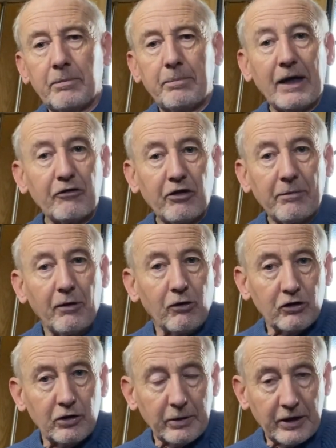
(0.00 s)
battery
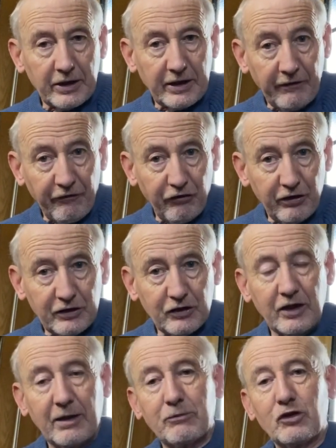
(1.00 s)
box with a
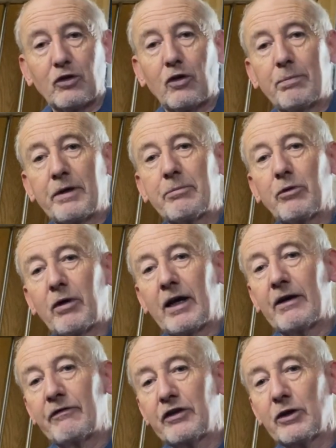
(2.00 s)
difference, and I'm sure people will
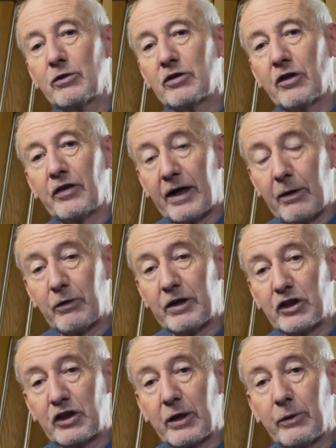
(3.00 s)
have views on that when
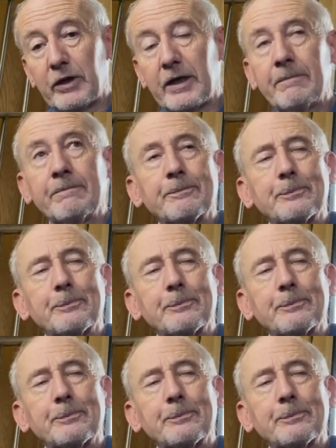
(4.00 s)
I show you.